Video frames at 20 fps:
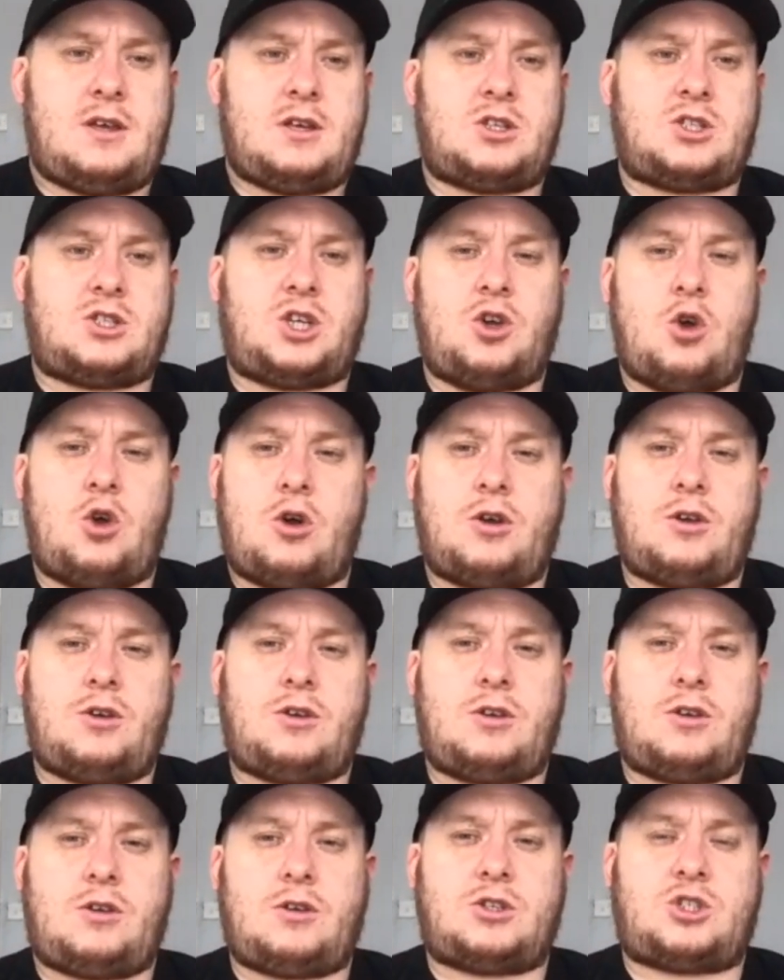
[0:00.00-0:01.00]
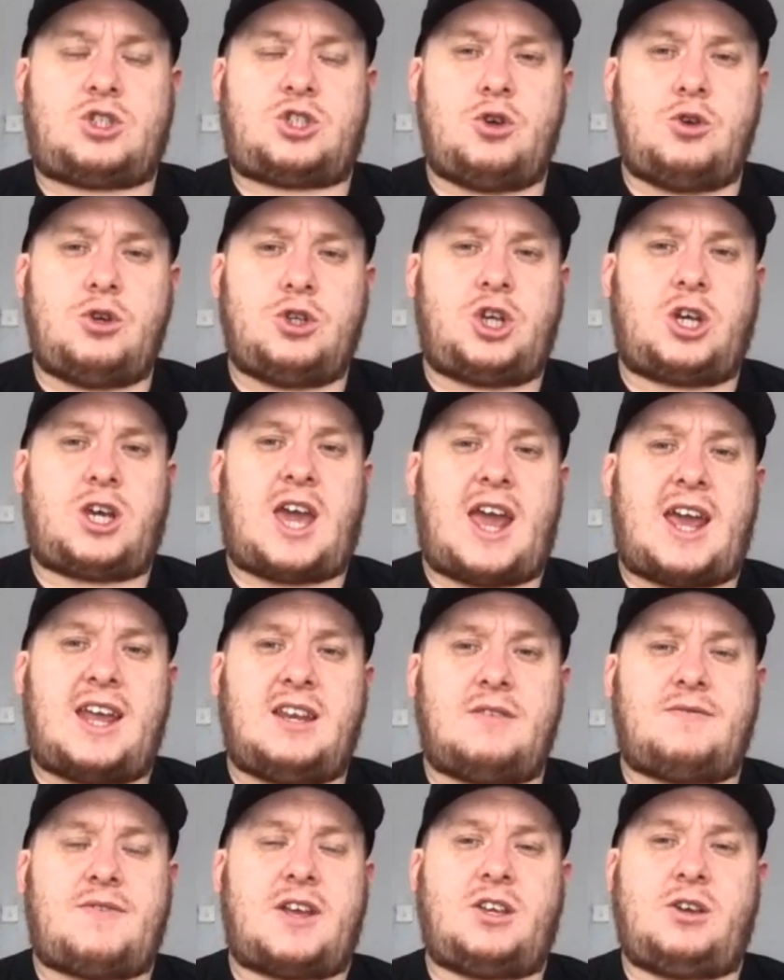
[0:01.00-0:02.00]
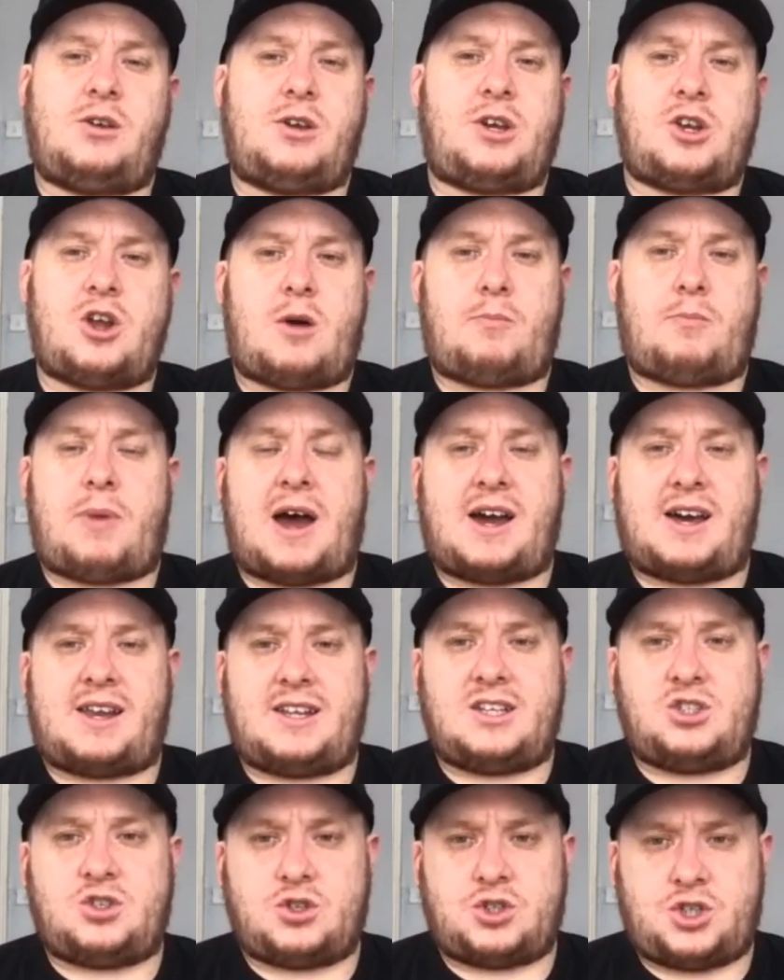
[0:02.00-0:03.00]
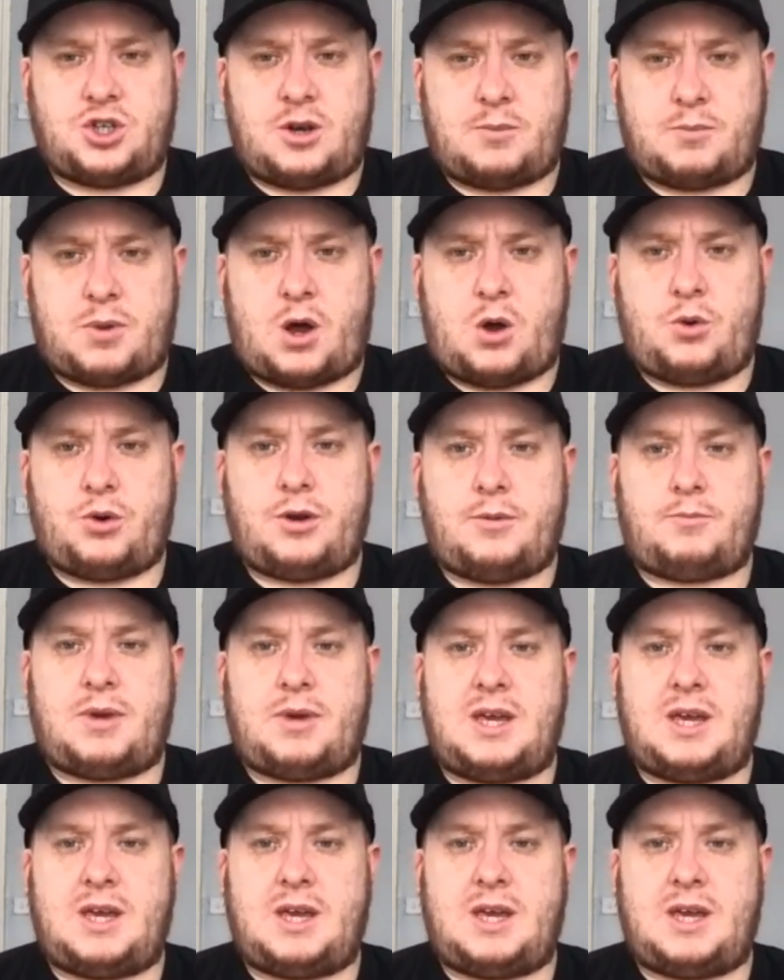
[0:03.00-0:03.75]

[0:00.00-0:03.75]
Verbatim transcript: So you, yeah. as soon as you get in the venue, you're not battling just your opponent.